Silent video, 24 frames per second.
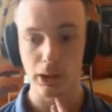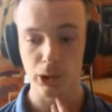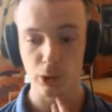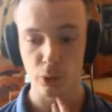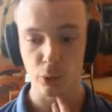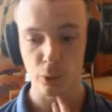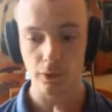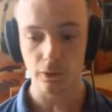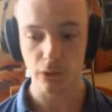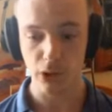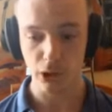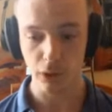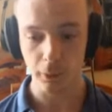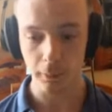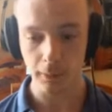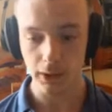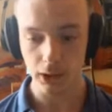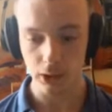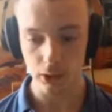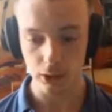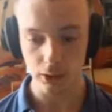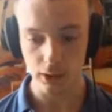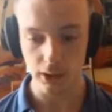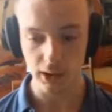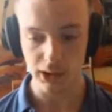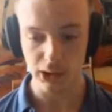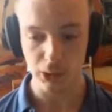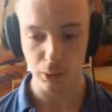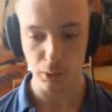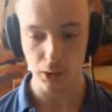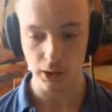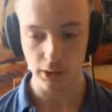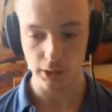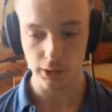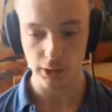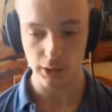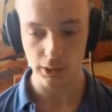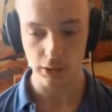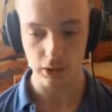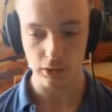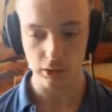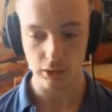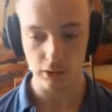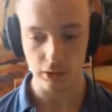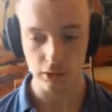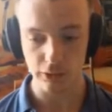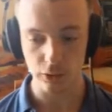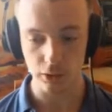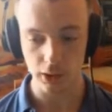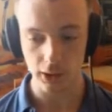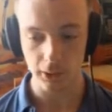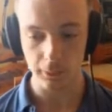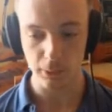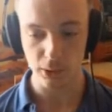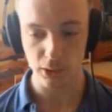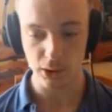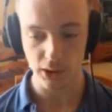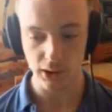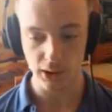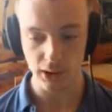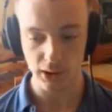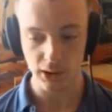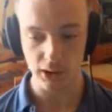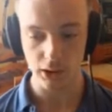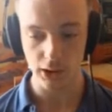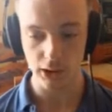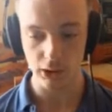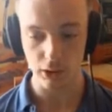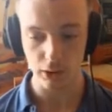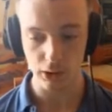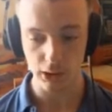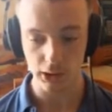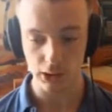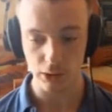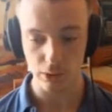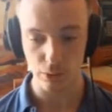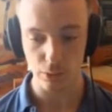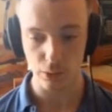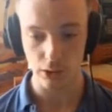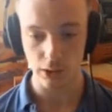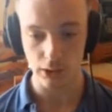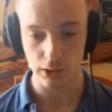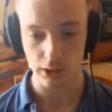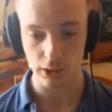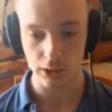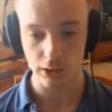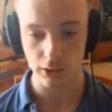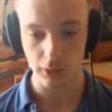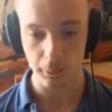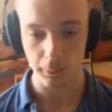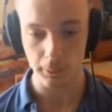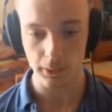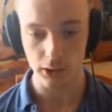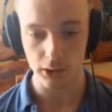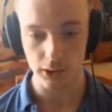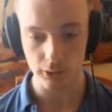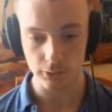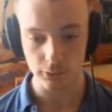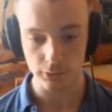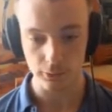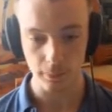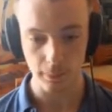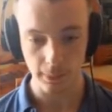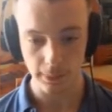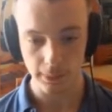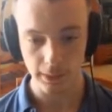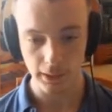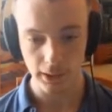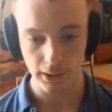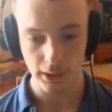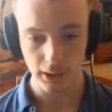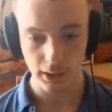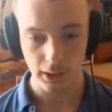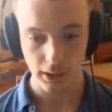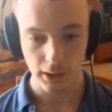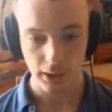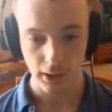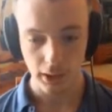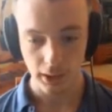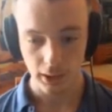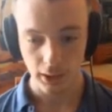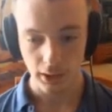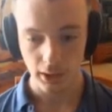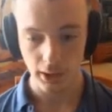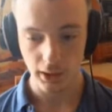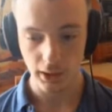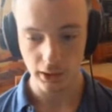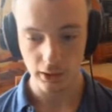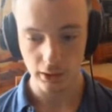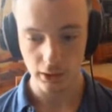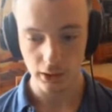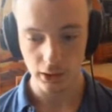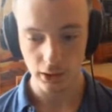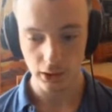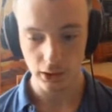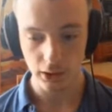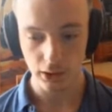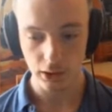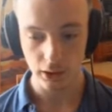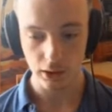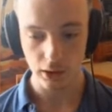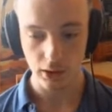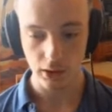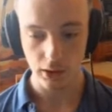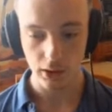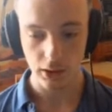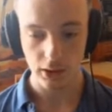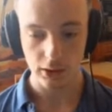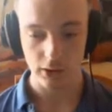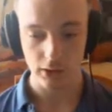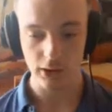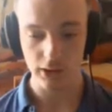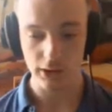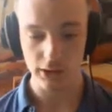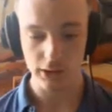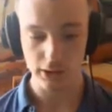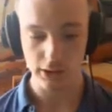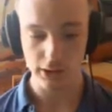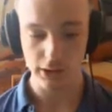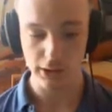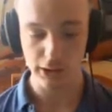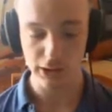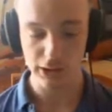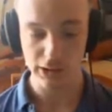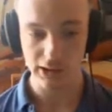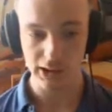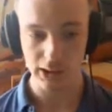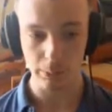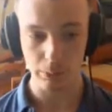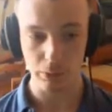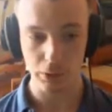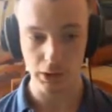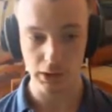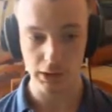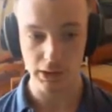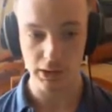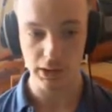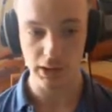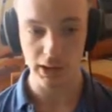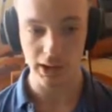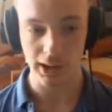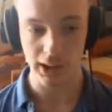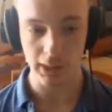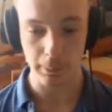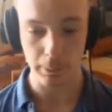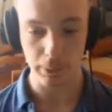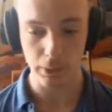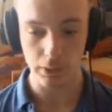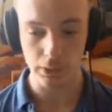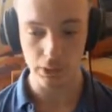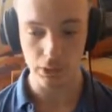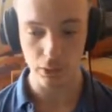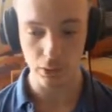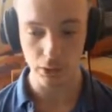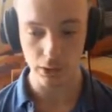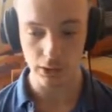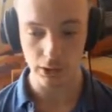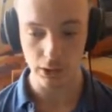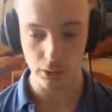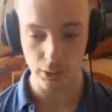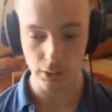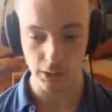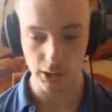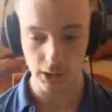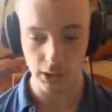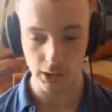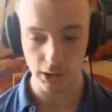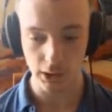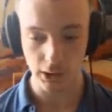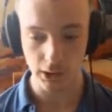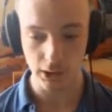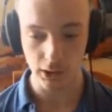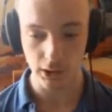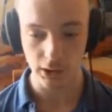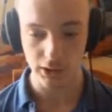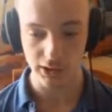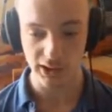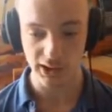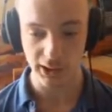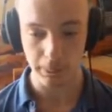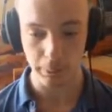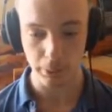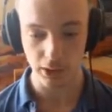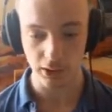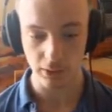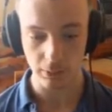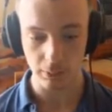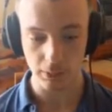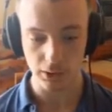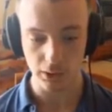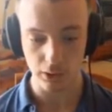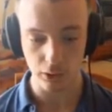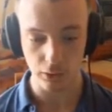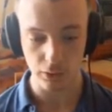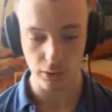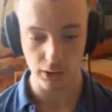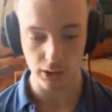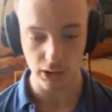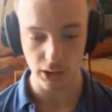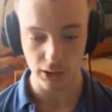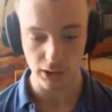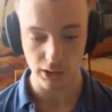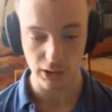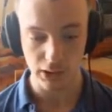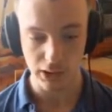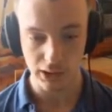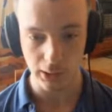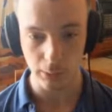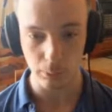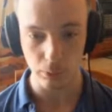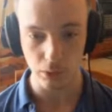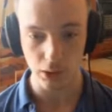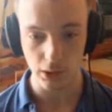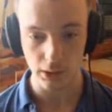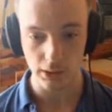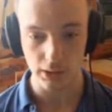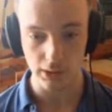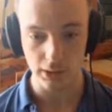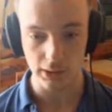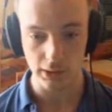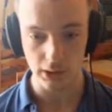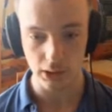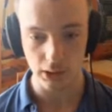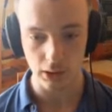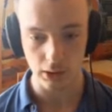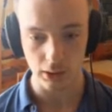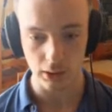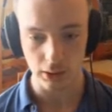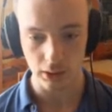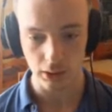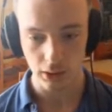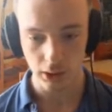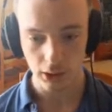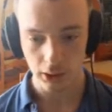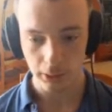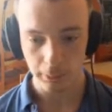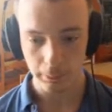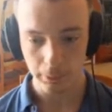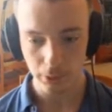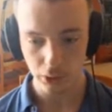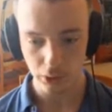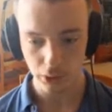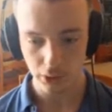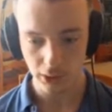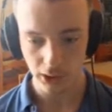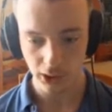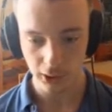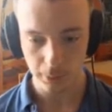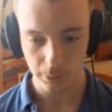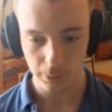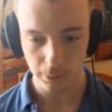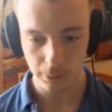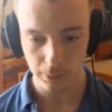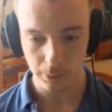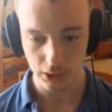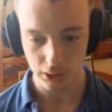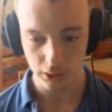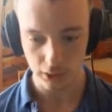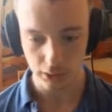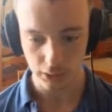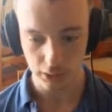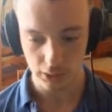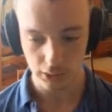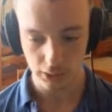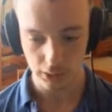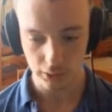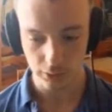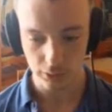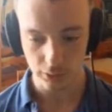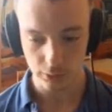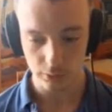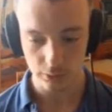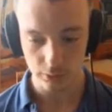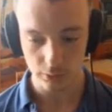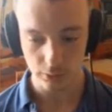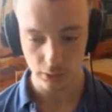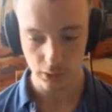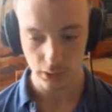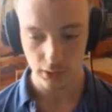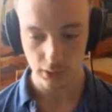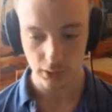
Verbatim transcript: build with QML, as well as the general API guidelines for QML. And the design process that I personally use, and an example of me using that design process to build an API. So,